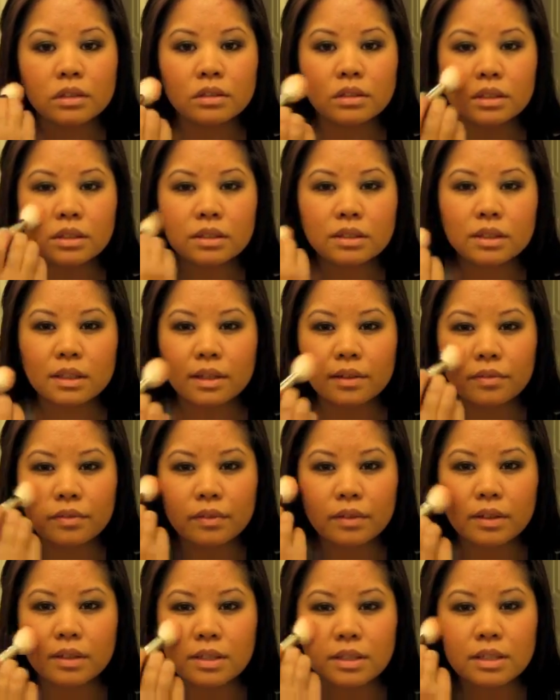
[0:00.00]
Just to give
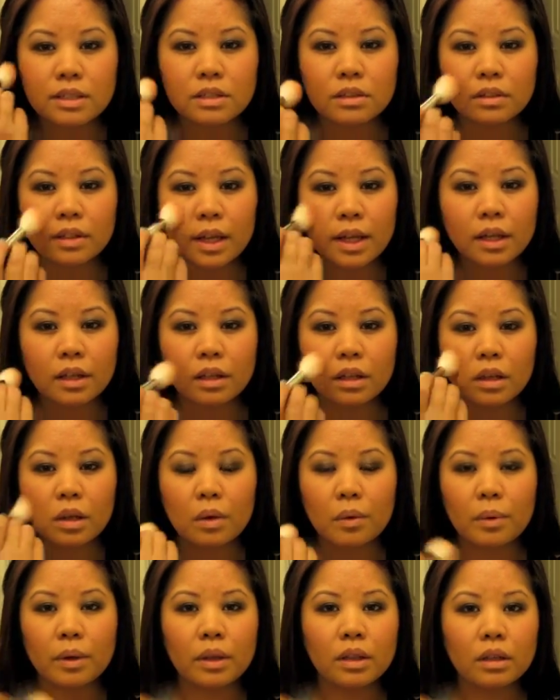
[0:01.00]
still that
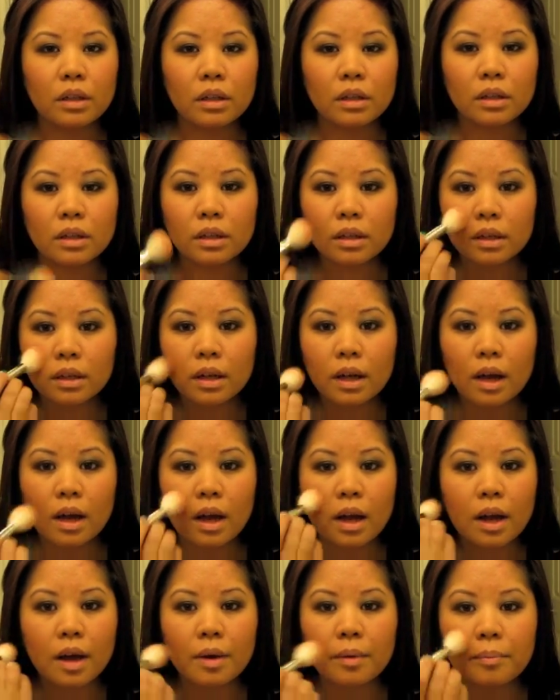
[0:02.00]
glowy look.
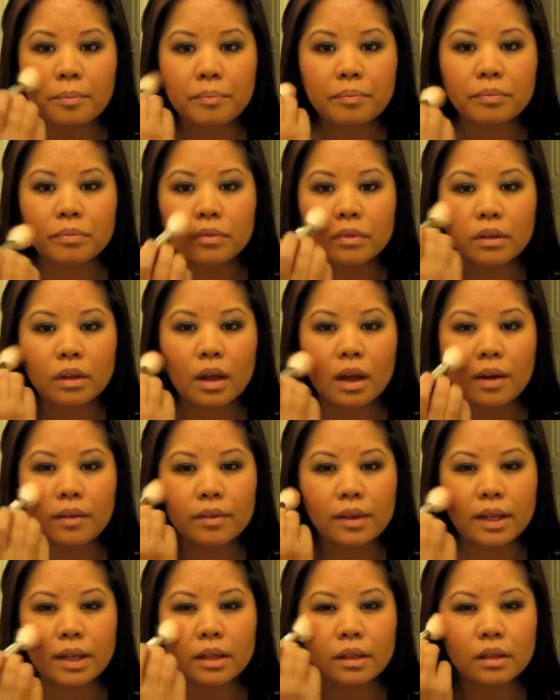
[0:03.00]
I
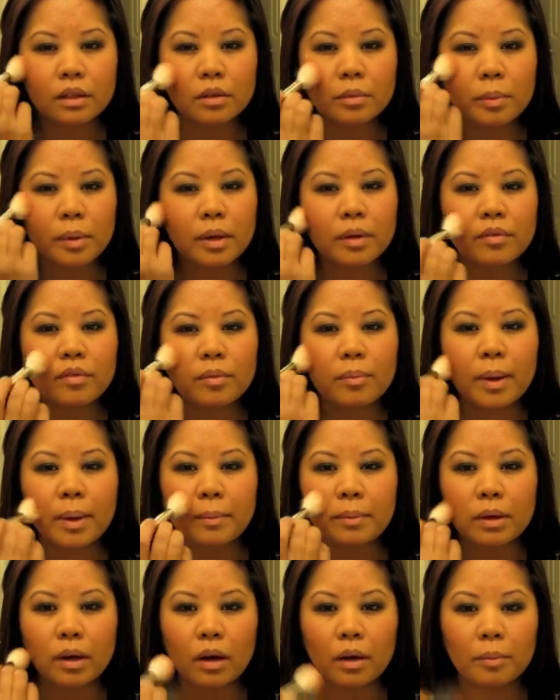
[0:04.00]
like a little bit of a
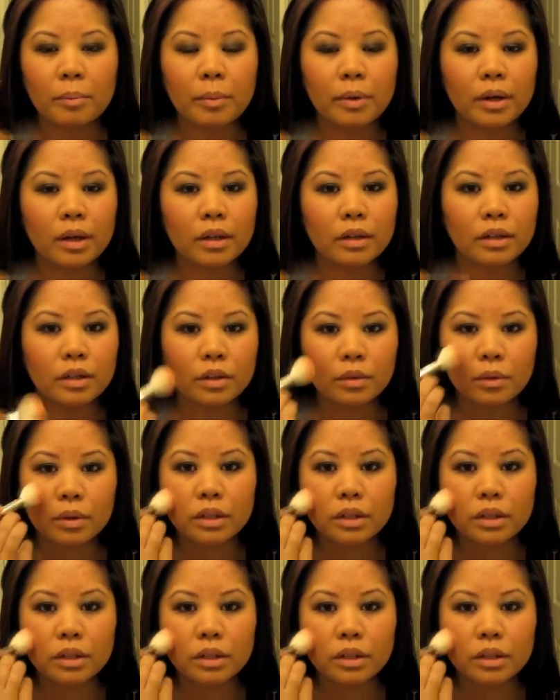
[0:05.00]
baby doll, but not, you don't